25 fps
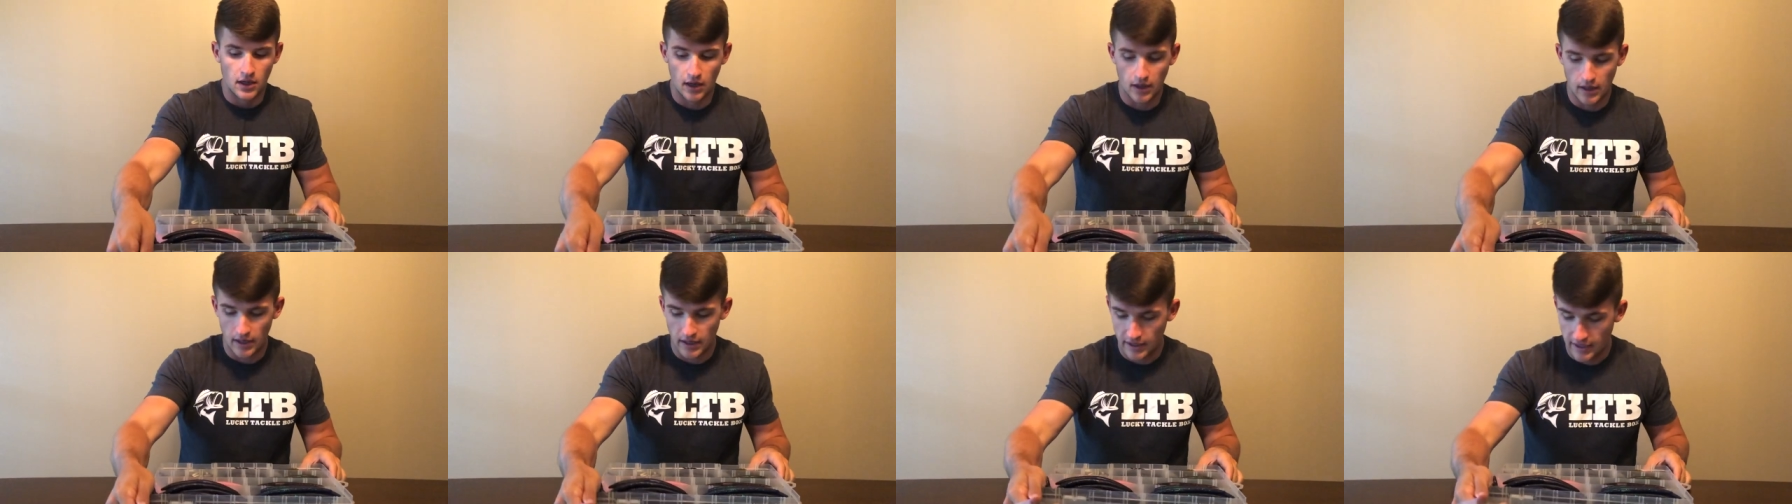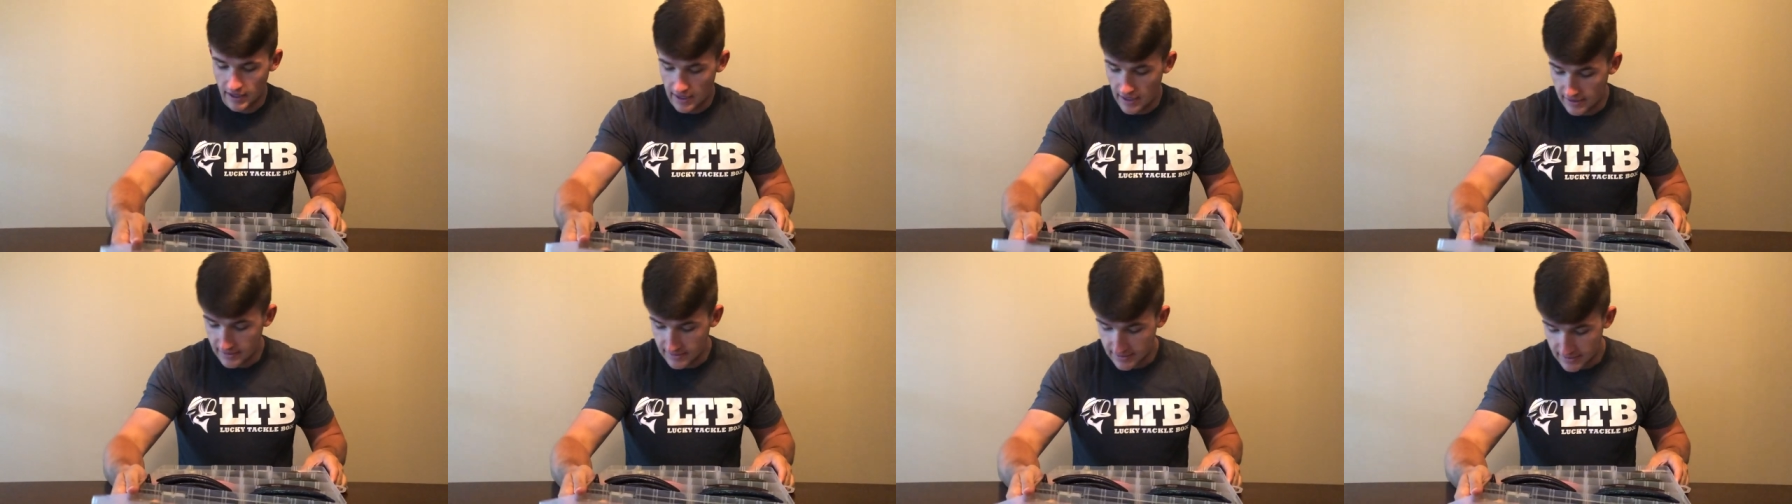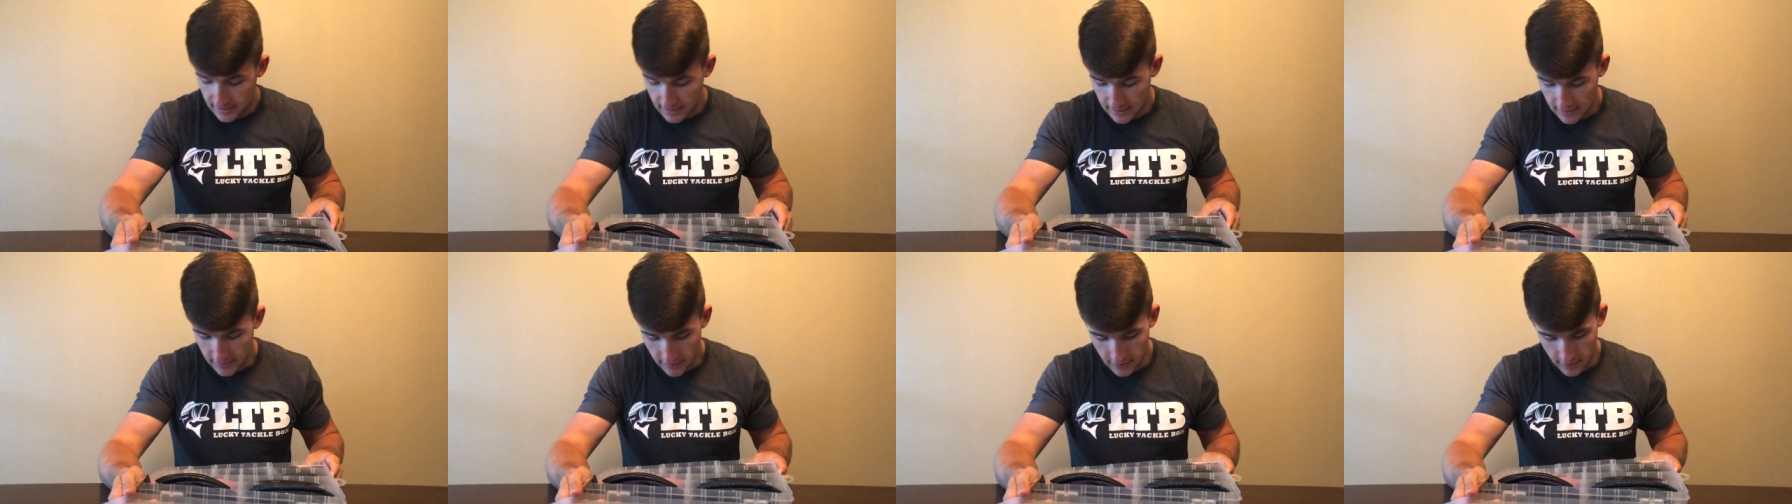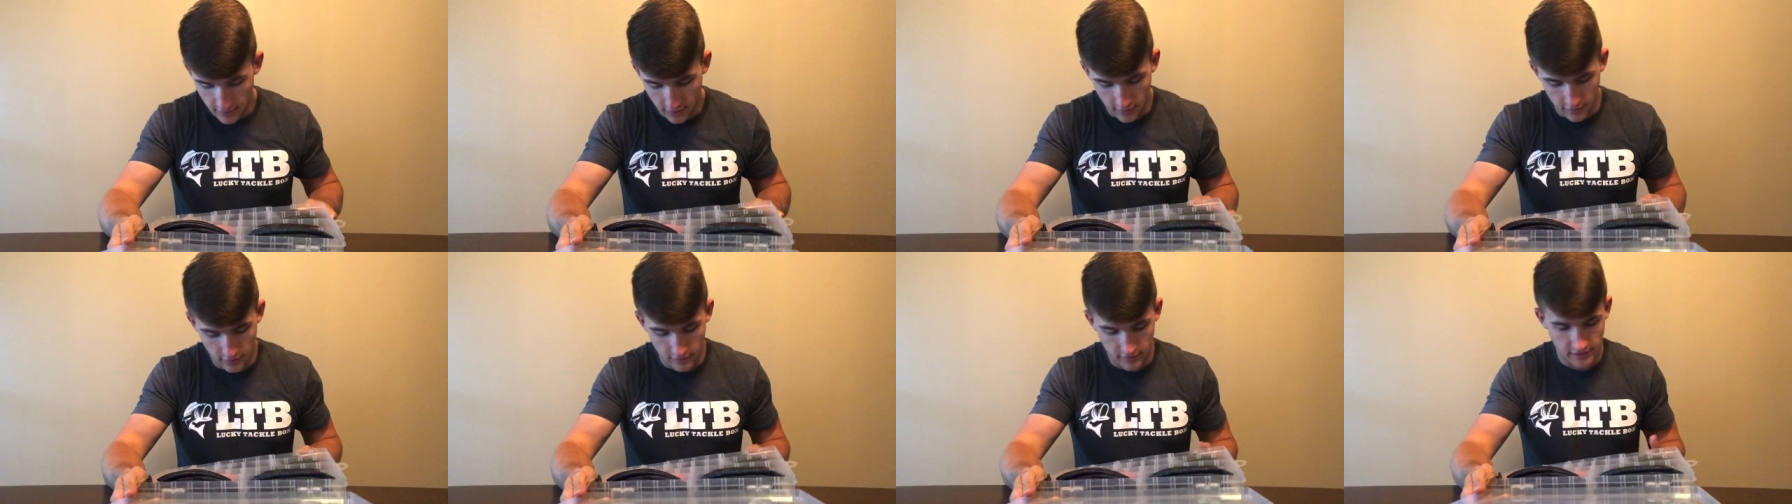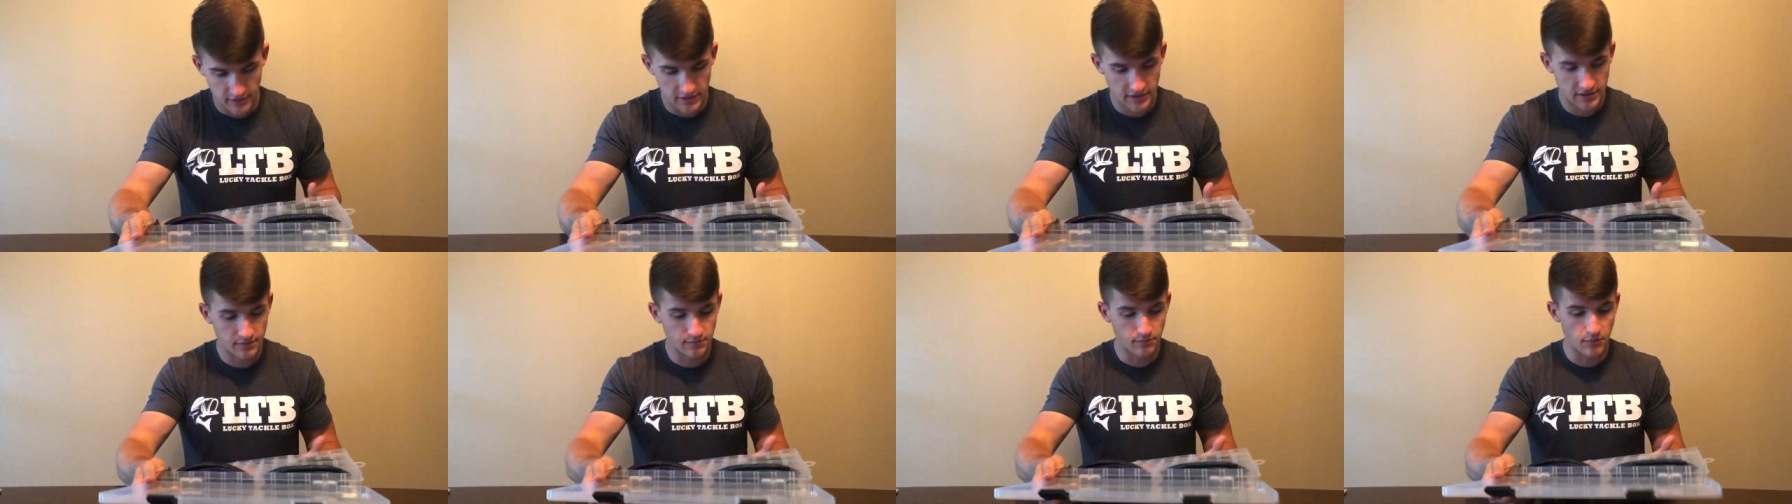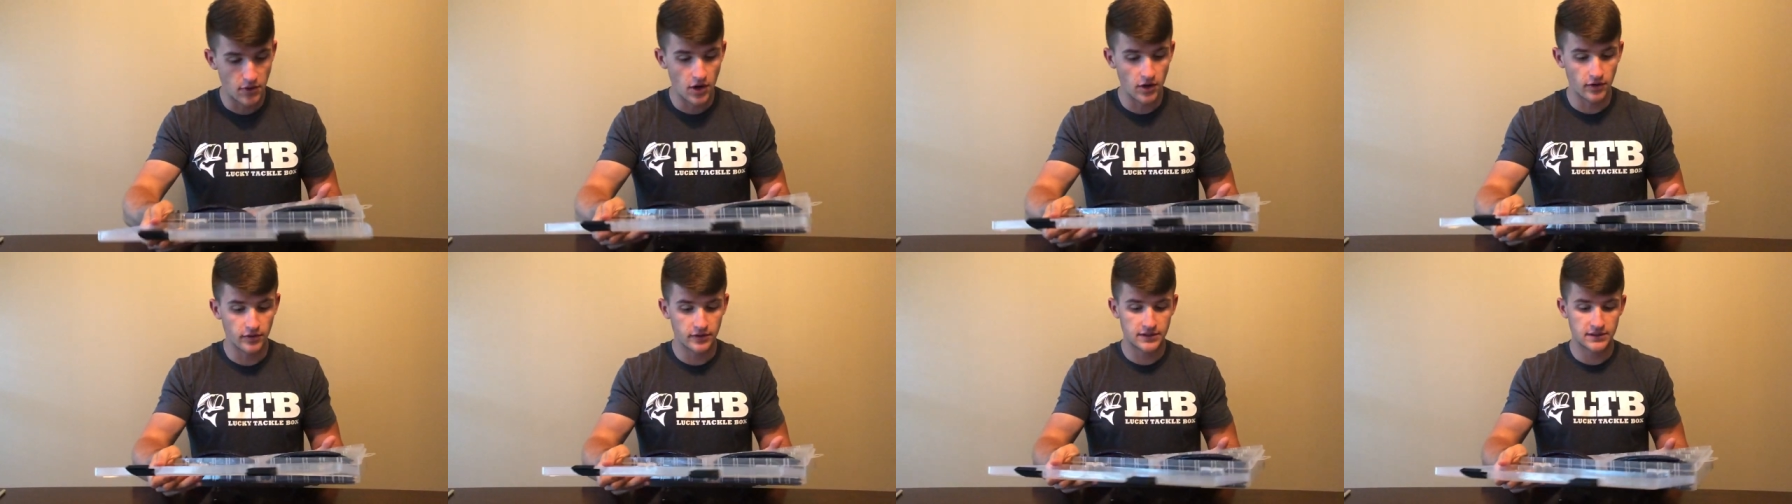All right, guys. Holy
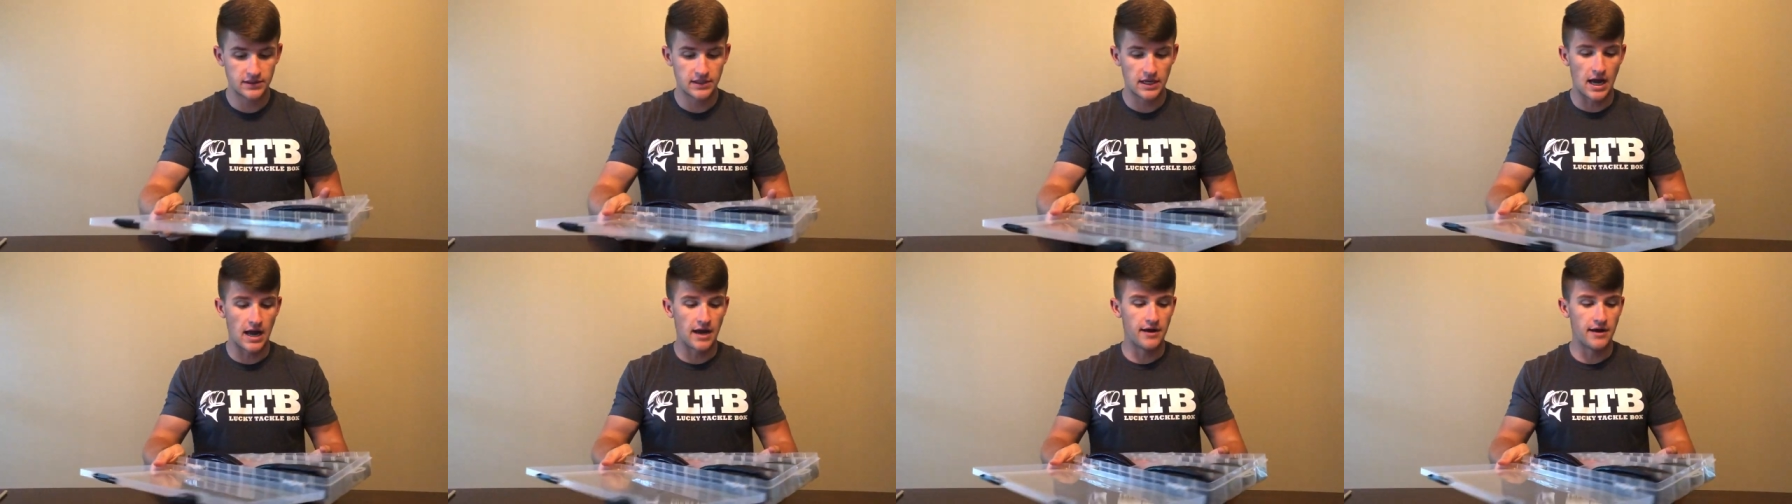smokes.